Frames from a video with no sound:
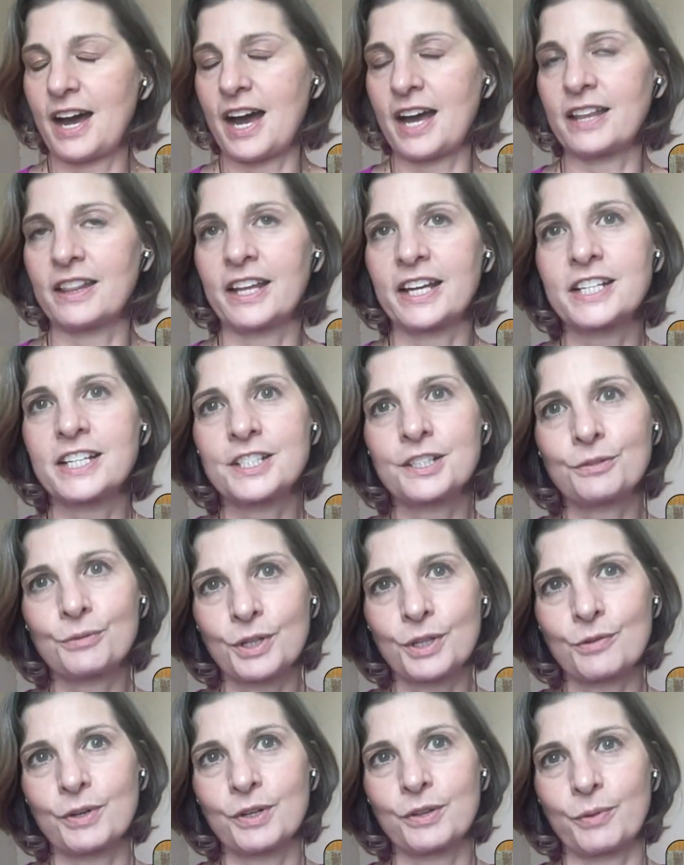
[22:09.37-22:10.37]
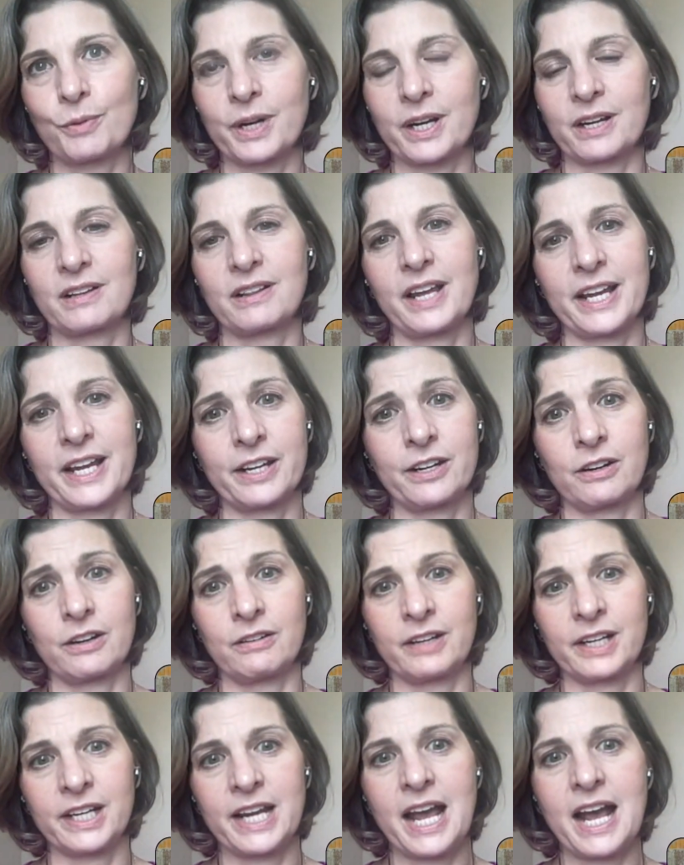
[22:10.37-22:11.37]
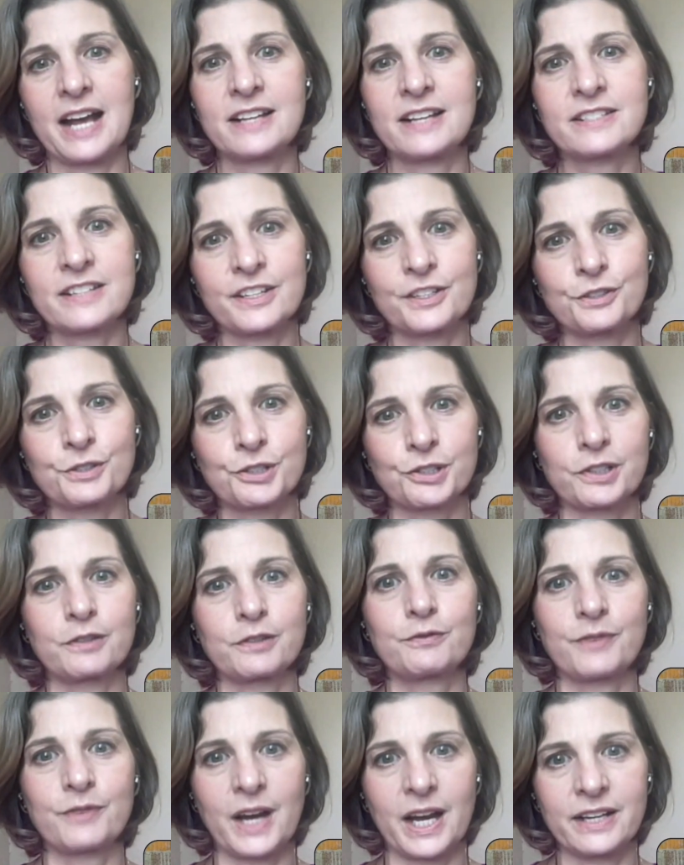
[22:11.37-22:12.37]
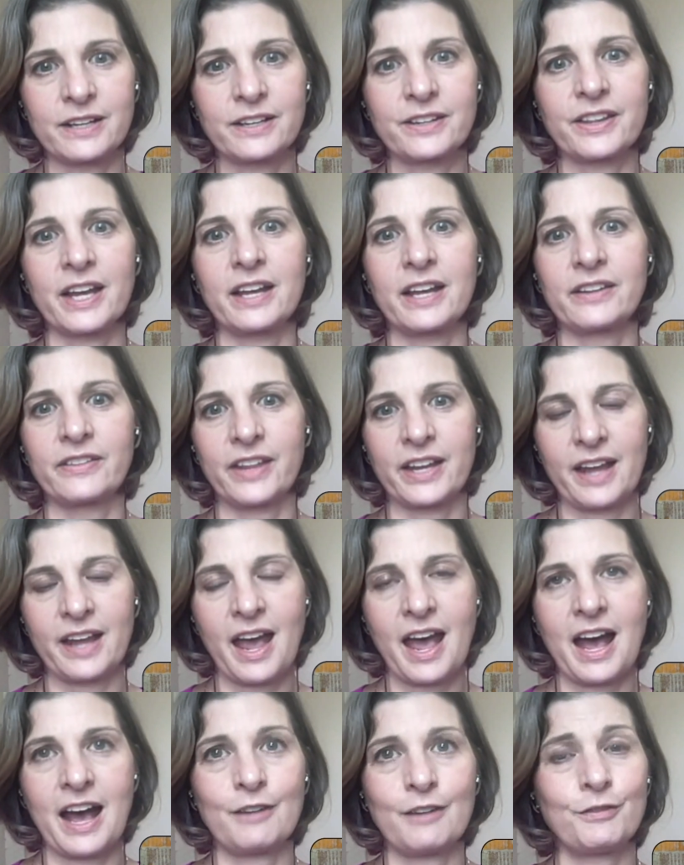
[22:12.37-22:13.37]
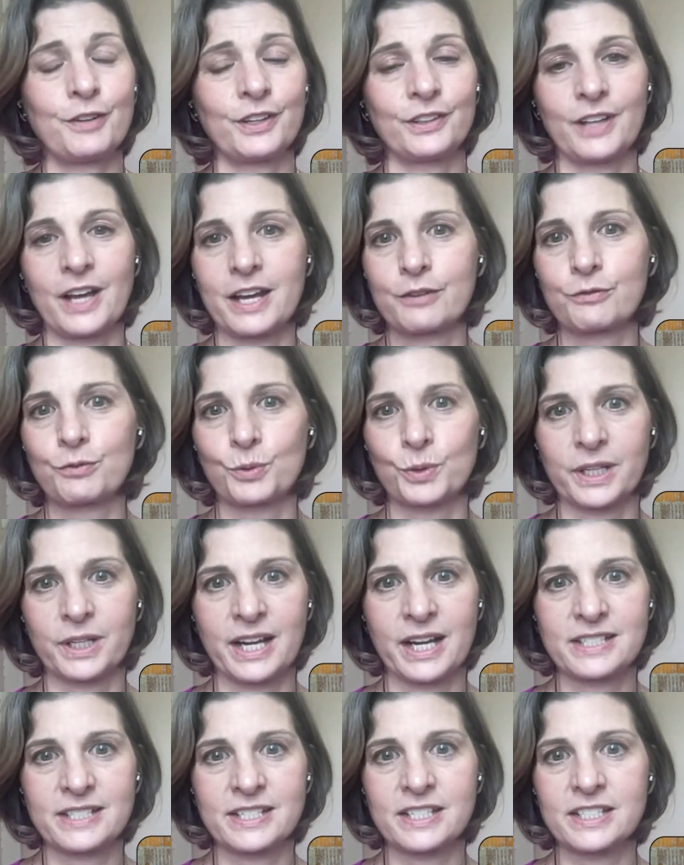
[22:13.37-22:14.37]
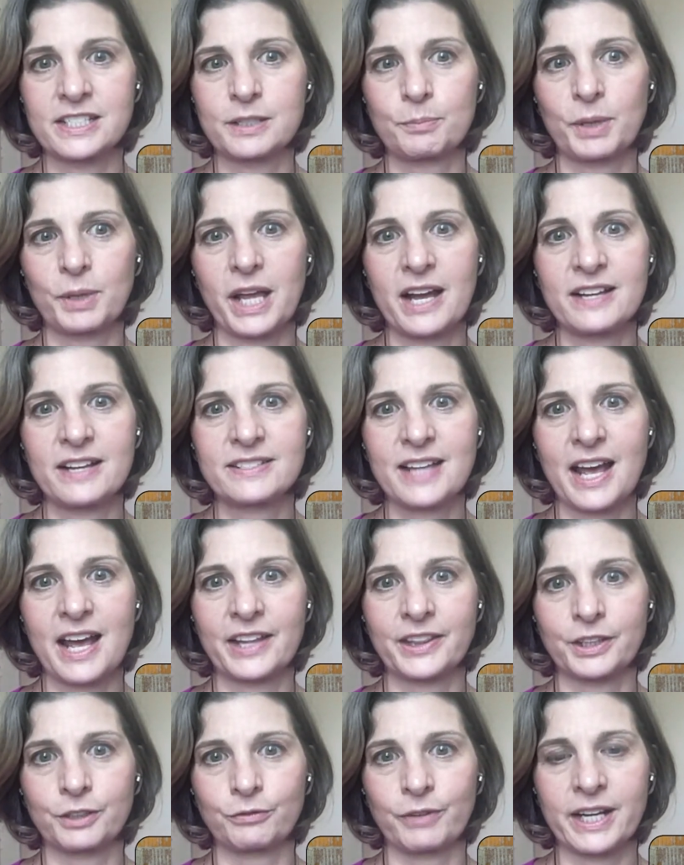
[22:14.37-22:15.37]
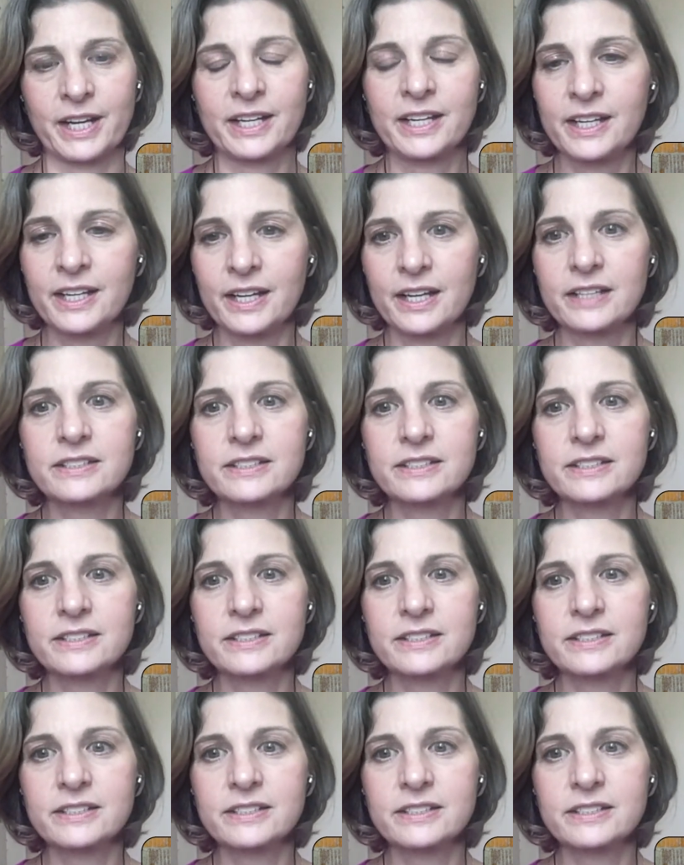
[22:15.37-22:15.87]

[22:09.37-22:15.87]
I like to work with what a client already has. I usually find that they have a lot of organizing supplies at the ready.